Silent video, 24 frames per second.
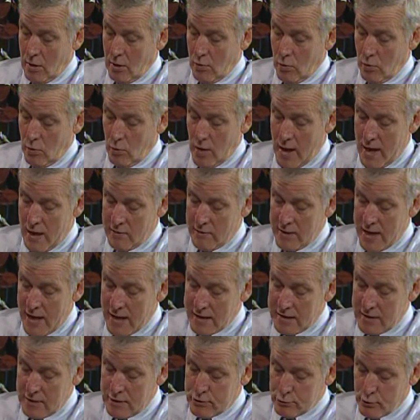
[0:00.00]
While
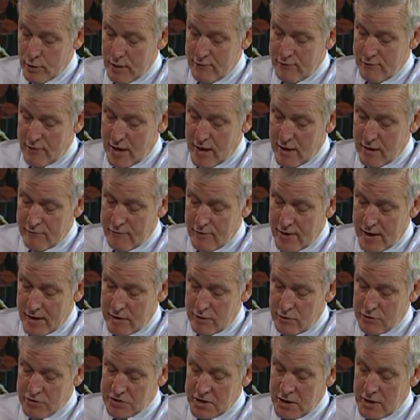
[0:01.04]
93
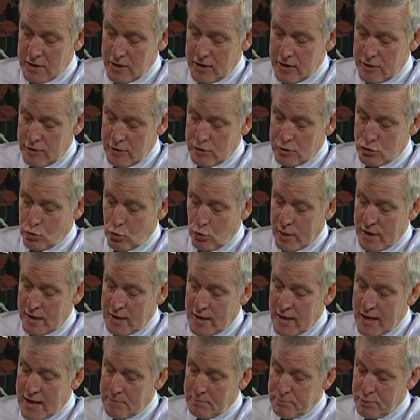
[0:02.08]
firefighters and
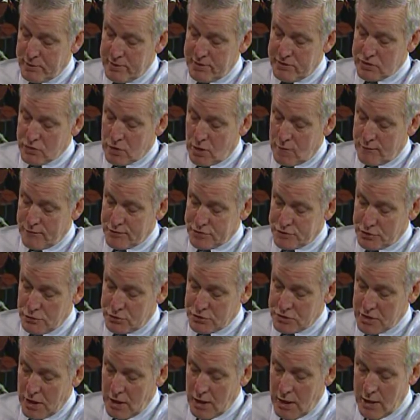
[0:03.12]
129 police
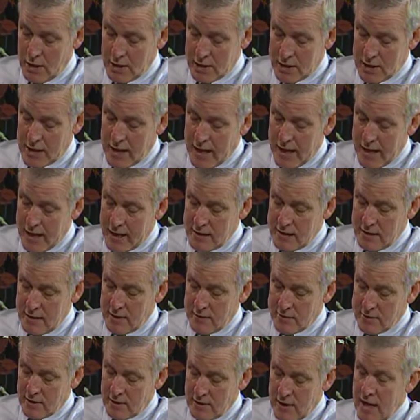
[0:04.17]
officers died
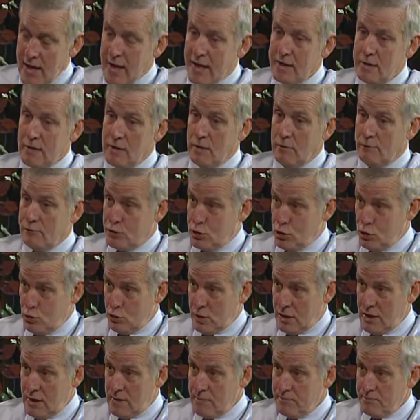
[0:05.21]
in the line of
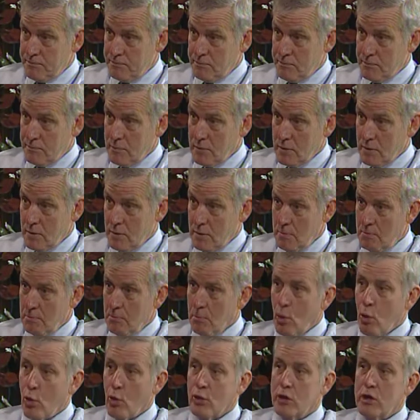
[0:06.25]
duty.
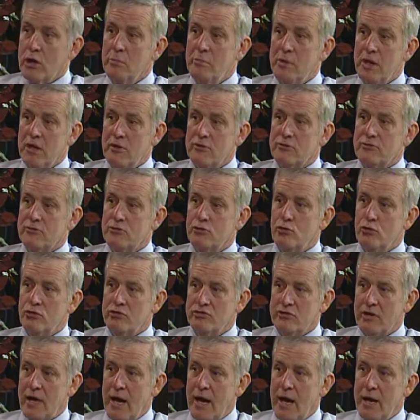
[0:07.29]
More committed
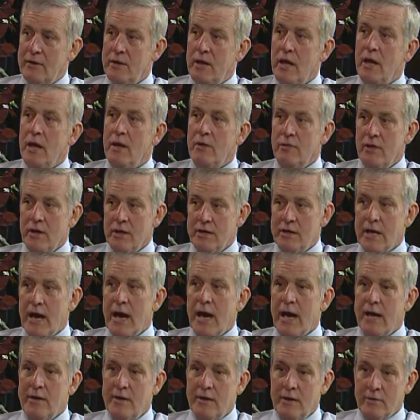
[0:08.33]
suicide than
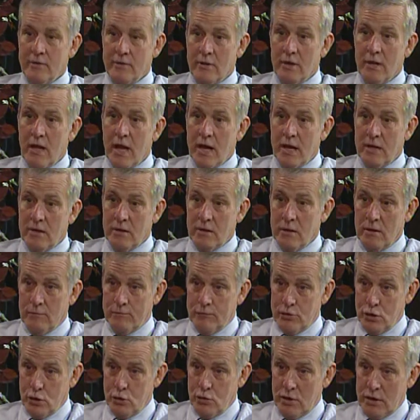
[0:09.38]
died in the line
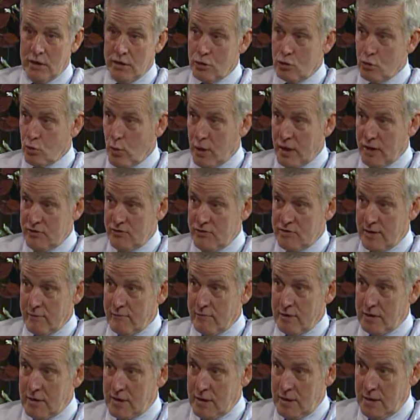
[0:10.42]
of duty in
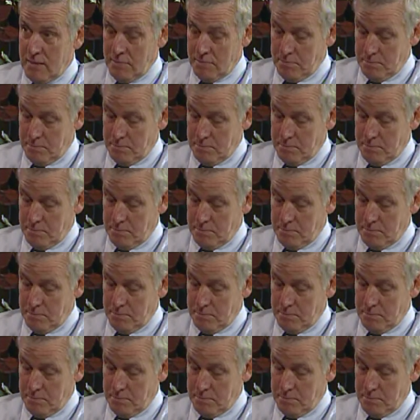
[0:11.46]
2017.